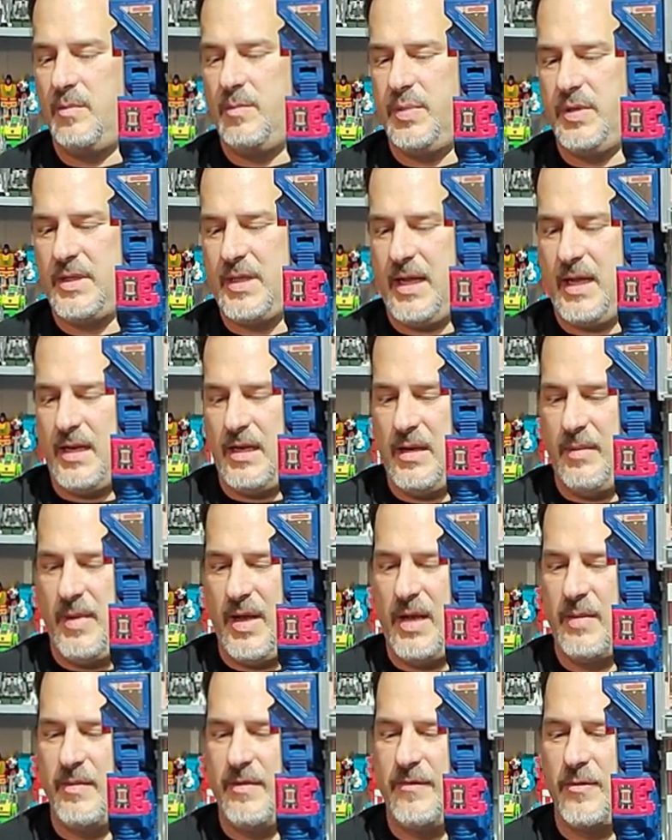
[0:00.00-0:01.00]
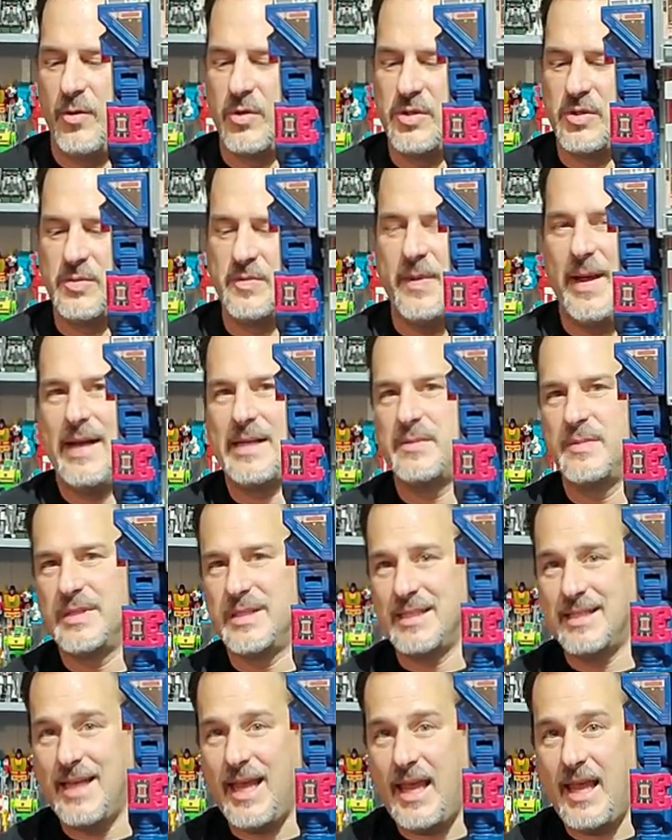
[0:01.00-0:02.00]
put that in the bottom of Fortress
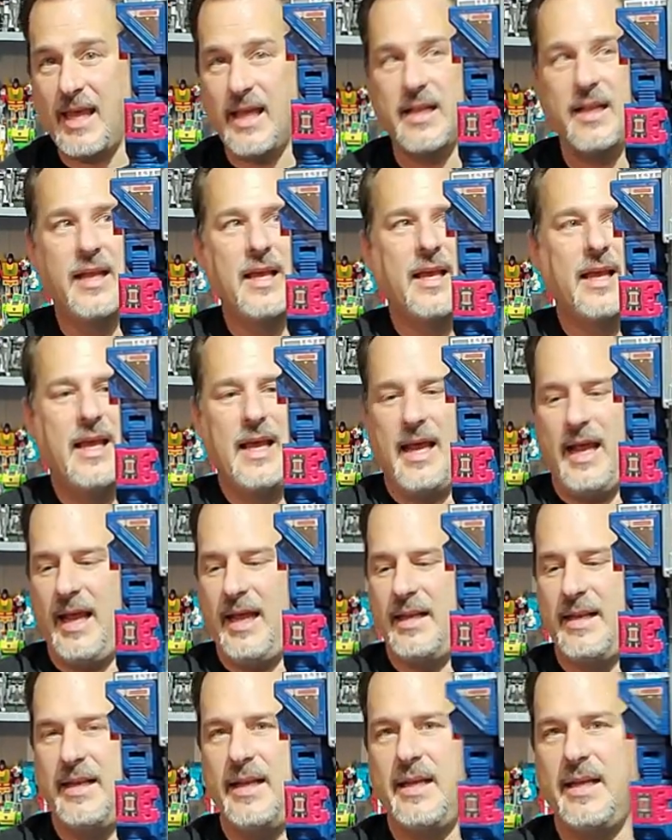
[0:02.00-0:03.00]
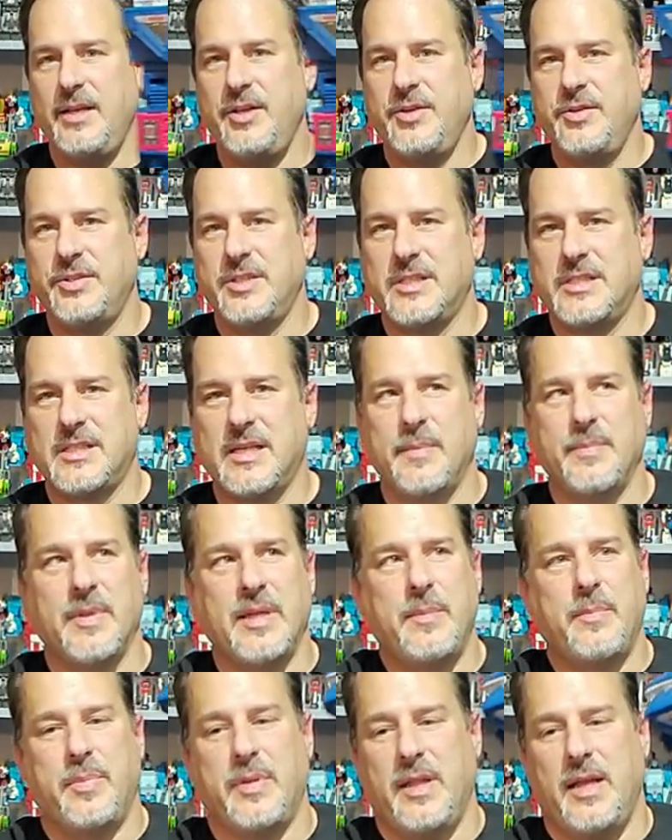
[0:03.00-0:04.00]
Maximus's head, and then you just
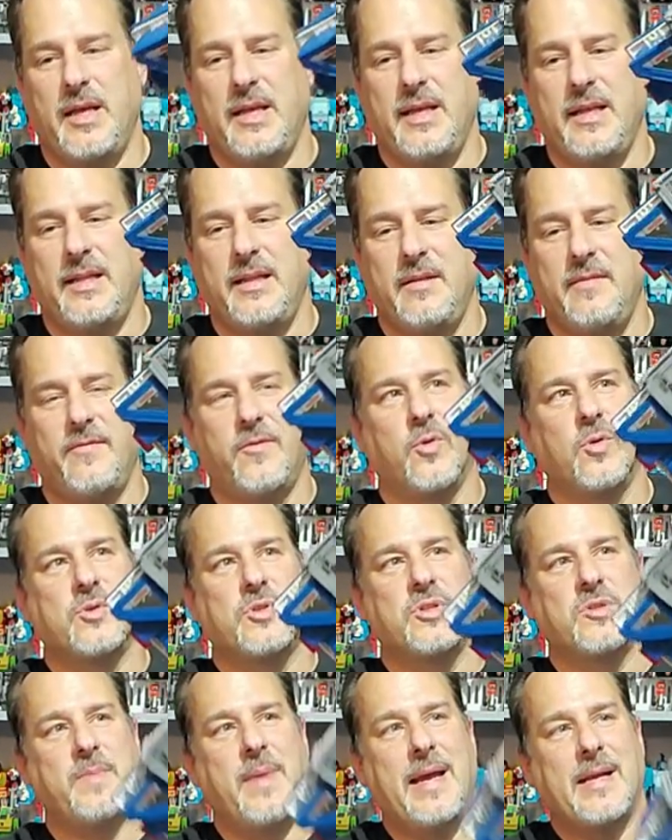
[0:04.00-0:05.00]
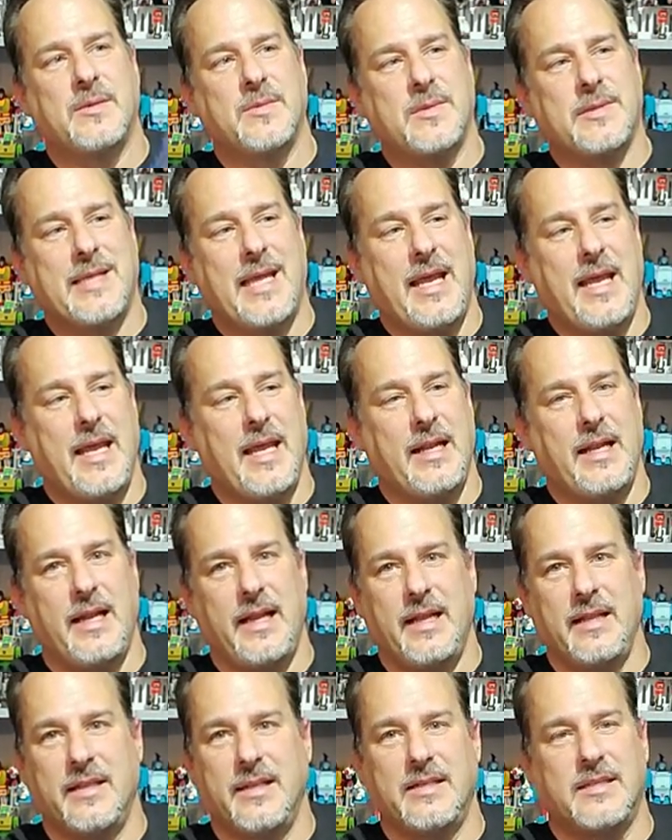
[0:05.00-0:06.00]
simply plug in Fortress Maximus' head
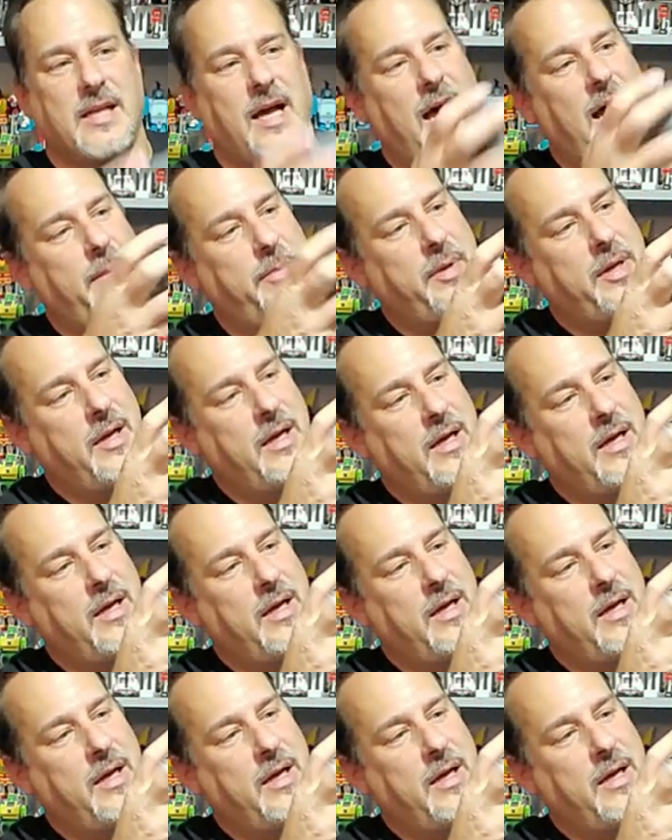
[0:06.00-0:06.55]
in the top